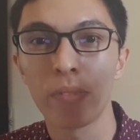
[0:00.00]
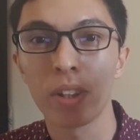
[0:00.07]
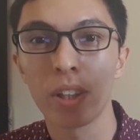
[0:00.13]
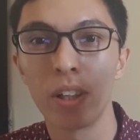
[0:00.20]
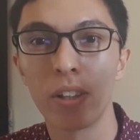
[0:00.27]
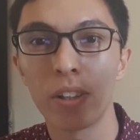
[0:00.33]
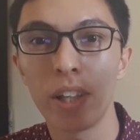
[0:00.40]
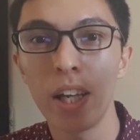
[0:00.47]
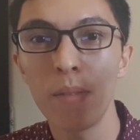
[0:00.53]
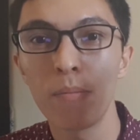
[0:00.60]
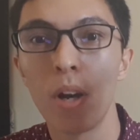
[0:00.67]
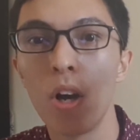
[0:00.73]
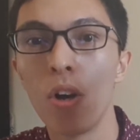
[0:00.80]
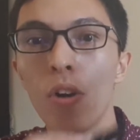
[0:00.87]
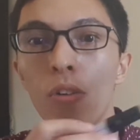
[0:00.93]
Okay?
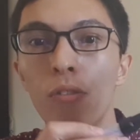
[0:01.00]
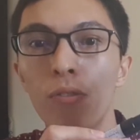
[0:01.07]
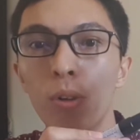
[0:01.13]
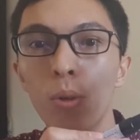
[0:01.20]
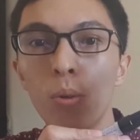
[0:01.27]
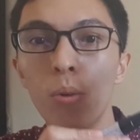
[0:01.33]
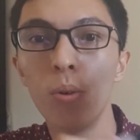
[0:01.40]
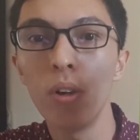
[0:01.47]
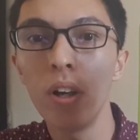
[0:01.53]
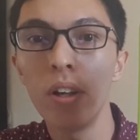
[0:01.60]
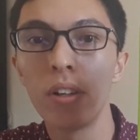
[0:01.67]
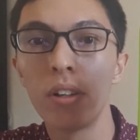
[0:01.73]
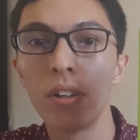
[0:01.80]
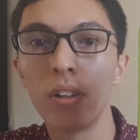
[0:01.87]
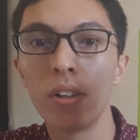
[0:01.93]
Fall,
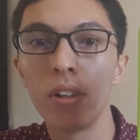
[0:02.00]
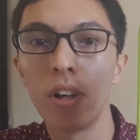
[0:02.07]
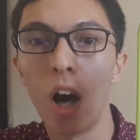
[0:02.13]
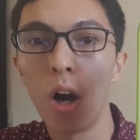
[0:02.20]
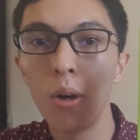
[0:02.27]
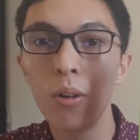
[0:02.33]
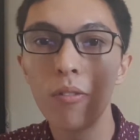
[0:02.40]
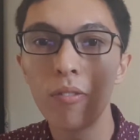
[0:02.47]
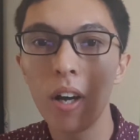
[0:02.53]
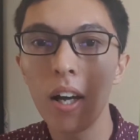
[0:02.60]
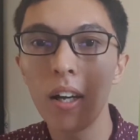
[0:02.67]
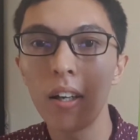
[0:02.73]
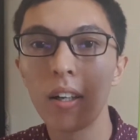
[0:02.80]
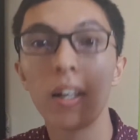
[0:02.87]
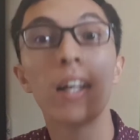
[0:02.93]

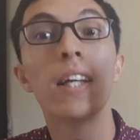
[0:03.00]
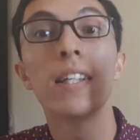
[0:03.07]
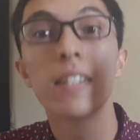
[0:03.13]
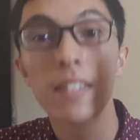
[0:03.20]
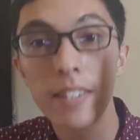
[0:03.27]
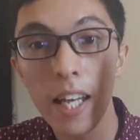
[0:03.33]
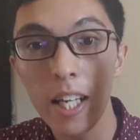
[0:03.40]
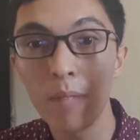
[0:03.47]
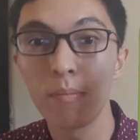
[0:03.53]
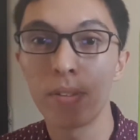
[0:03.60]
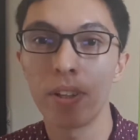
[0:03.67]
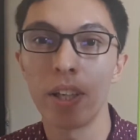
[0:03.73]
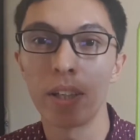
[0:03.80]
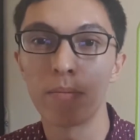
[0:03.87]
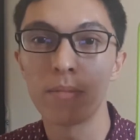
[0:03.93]
over, same
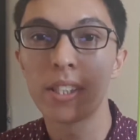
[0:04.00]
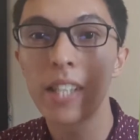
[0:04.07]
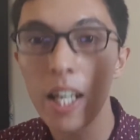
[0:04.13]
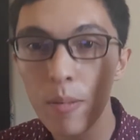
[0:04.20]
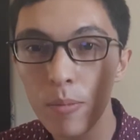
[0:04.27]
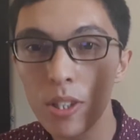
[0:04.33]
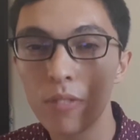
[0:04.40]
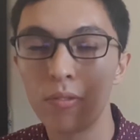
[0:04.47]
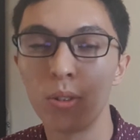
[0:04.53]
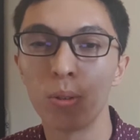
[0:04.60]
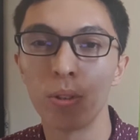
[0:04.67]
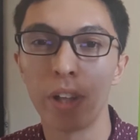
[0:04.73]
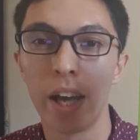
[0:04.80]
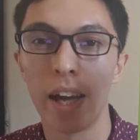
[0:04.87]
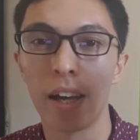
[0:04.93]
thing, same as fall
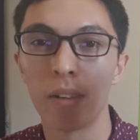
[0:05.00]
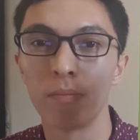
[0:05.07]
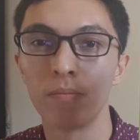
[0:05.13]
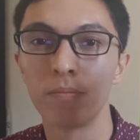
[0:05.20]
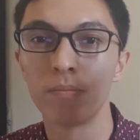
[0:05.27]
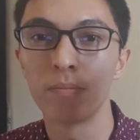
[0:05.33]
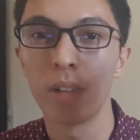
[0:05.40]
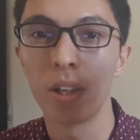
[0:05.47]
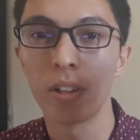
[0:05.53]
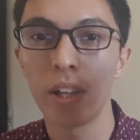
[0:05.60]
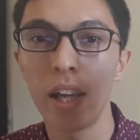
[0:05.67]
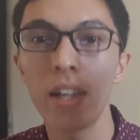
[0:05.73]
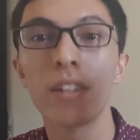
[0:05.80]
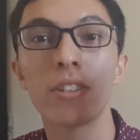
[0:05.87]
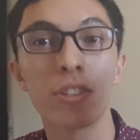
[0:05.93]
down.
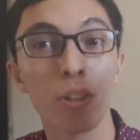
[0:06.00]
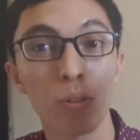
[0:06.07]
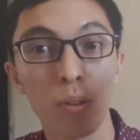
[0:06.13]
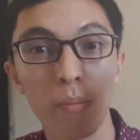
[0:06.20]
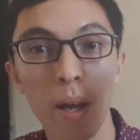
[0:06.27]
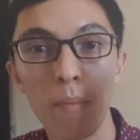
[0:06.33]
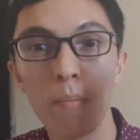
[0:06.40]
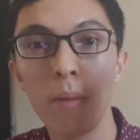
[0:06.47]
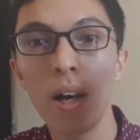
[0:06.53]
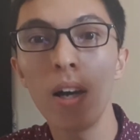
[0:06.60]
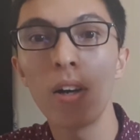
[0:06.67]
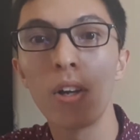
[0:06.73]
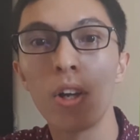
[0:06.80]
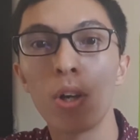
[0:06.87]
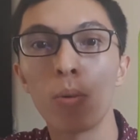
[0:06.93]
Okay? So remember,
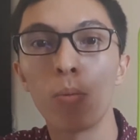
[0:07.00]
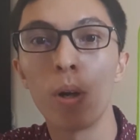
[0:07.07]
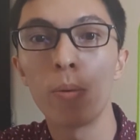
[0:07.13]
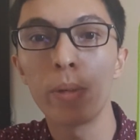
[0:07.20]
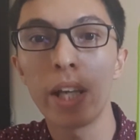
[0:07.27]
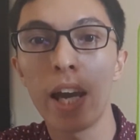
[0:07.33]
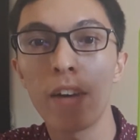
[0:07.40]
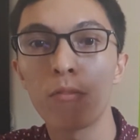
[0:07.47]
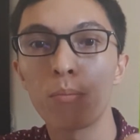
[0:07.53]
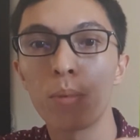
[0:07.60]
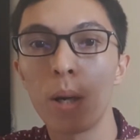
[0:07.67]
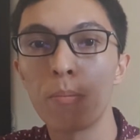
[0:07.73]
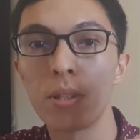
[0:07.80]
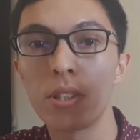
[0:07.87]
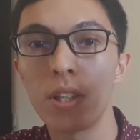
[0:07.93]
when we have
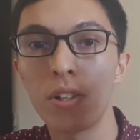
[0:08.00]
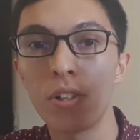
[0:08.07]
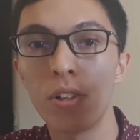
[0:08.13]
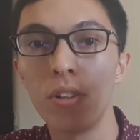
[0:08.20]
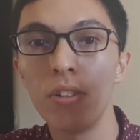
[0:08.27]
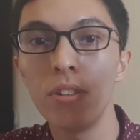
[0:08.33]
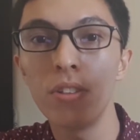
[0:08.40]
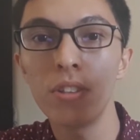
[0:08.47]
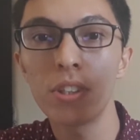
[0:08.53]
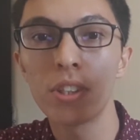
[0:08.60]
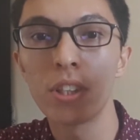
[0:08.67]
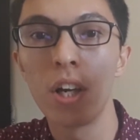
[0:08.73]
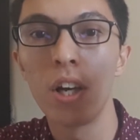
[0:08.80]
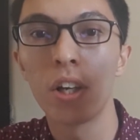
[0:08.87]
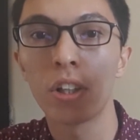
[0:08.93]
prepositions
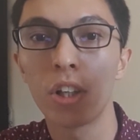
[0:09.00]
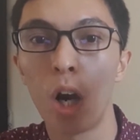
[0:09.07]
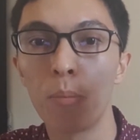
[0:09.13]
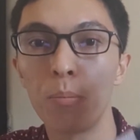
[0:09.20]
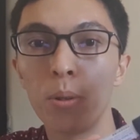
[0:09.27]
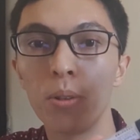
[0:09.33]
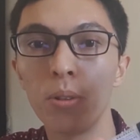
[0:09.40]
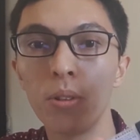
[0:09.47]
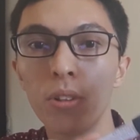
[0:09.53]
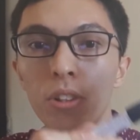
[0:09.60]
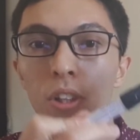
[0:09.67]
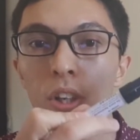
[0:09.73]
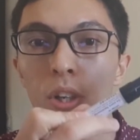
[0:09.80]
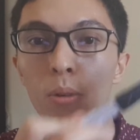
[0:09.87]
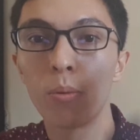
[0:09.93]
coupled
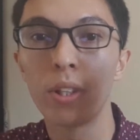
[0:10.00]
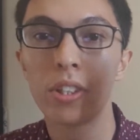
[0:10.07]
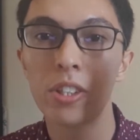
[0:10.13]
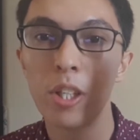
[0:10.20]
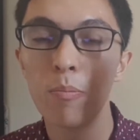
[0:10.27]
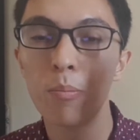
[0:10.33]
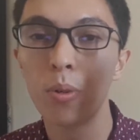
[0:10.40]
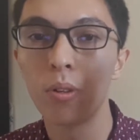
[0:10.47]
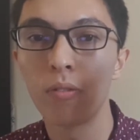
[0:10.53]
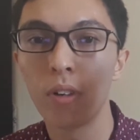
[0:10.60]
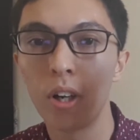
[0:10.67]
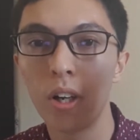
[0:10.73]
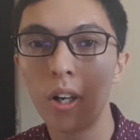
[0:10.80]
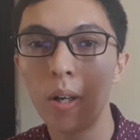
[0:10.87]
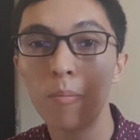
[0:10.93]
with simple
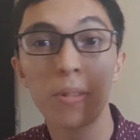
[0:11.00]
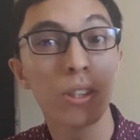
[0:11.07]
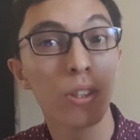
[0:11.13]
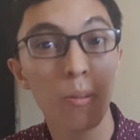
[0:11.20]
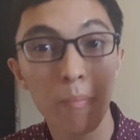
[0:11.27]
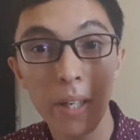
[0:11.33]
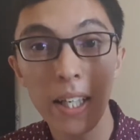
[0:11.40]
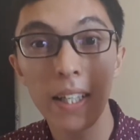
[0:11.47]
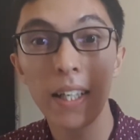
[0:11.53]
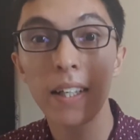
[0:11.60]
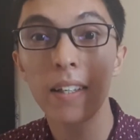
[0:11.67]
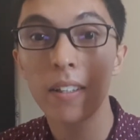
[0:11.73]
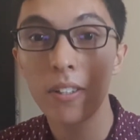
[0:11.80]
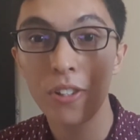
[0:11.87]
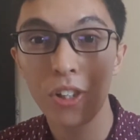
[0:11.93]
verbs, the meaning
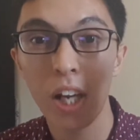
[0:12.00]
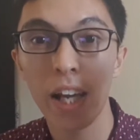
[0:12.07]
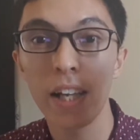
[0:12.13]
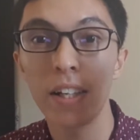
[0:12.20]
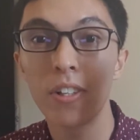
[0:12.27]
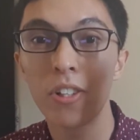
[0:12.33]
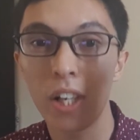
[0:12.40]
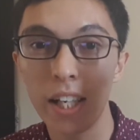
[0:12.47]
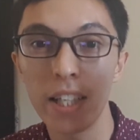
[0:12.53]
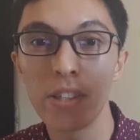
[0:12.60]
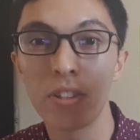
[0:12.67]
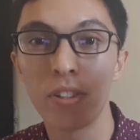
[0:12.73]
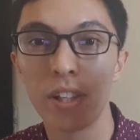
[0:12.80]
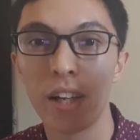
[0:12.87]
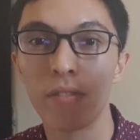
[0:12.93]
can change each
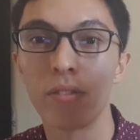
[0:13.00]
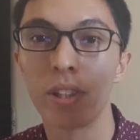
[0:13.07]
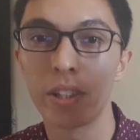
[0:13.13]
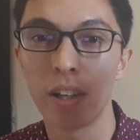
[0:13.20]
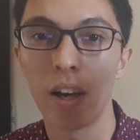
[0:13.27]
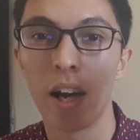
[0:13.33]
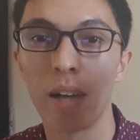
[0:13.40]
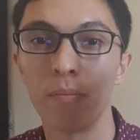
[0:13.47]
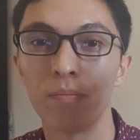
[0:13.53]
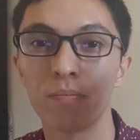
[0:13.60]
and every time.